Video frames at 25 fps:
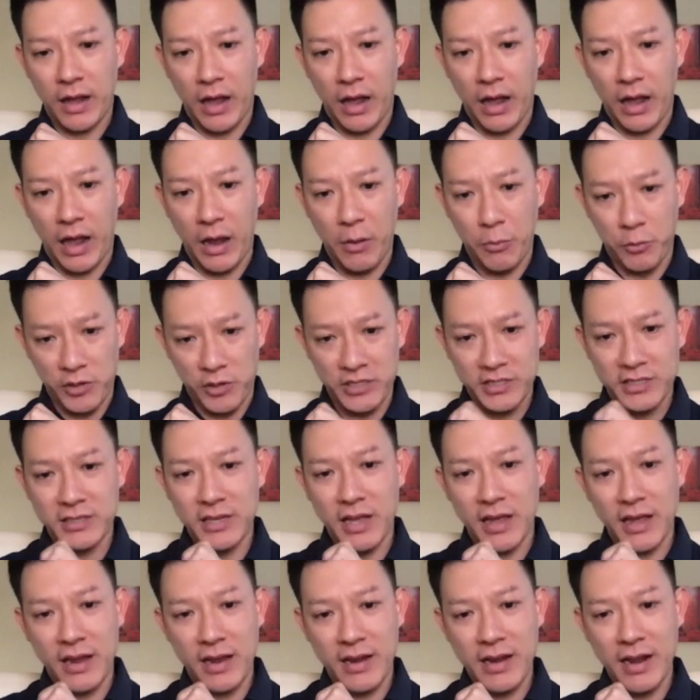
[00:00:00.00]
I would
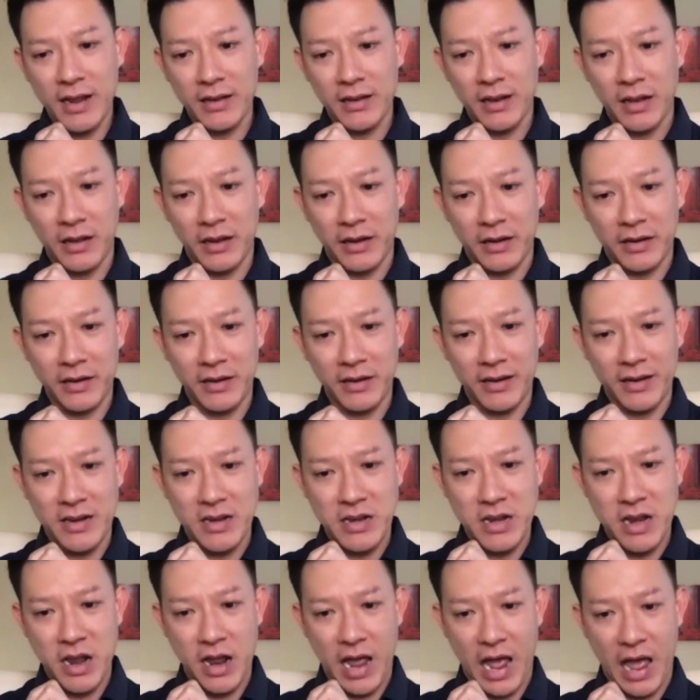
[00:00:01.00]
say that like
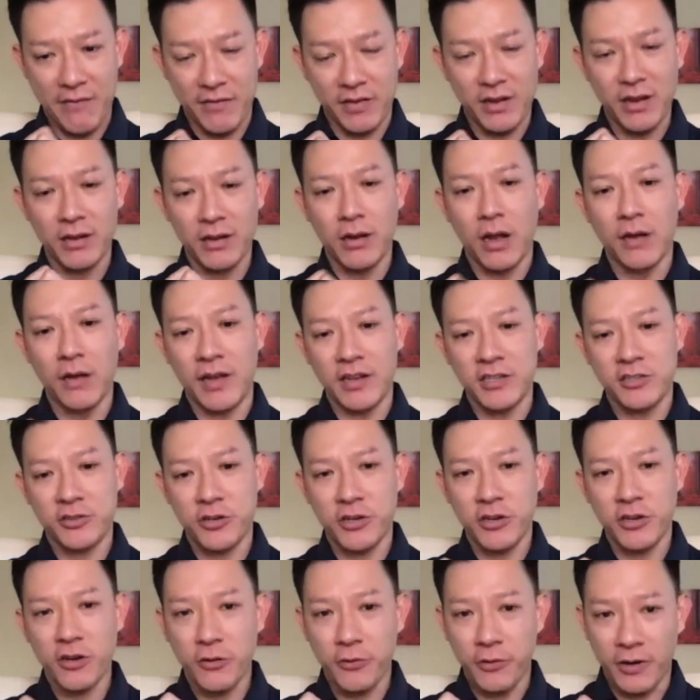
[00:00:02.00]
having a lot of
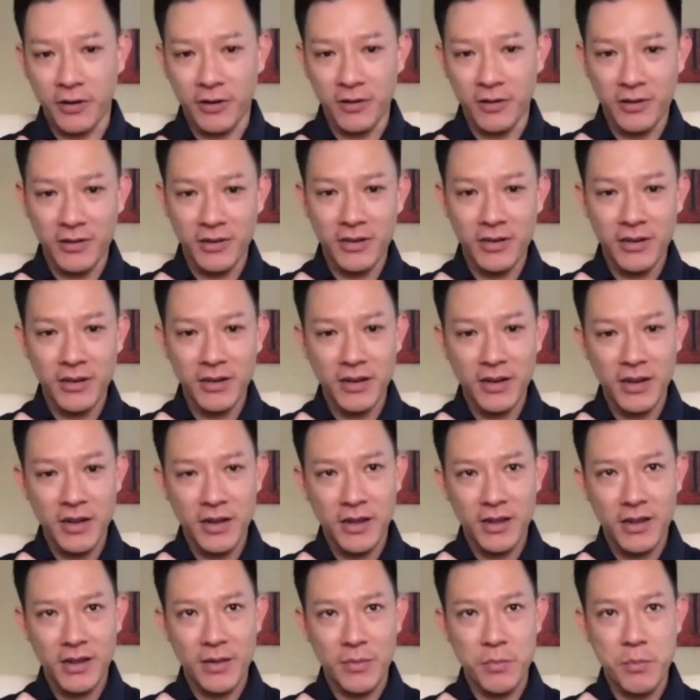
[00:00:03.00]
extracurricular
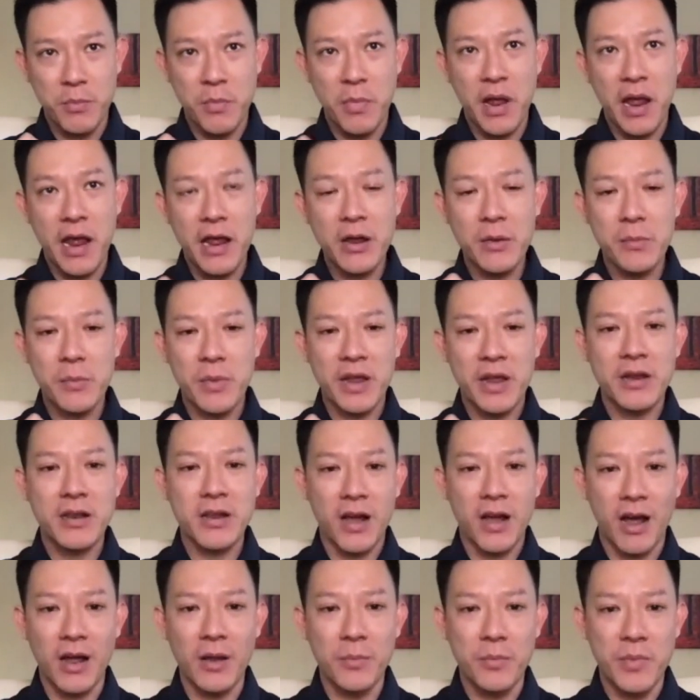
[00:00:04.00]
may or may
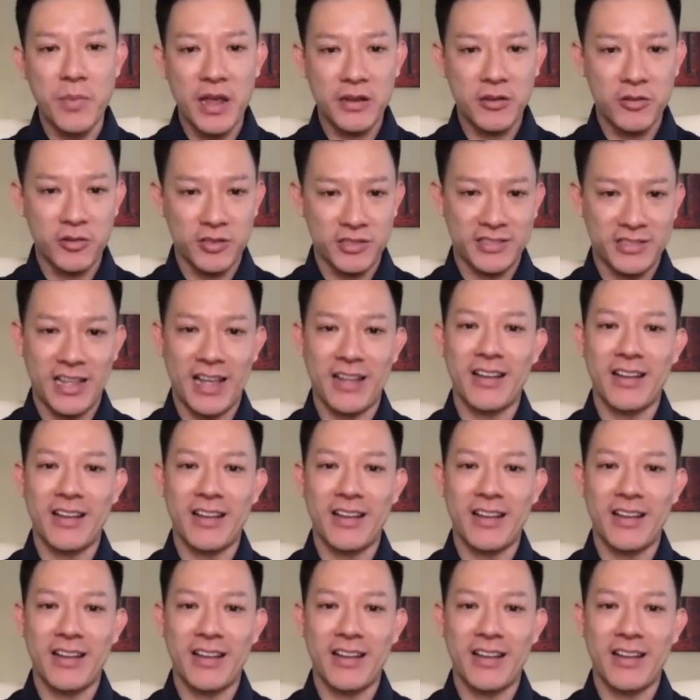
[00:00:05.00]
not make you stand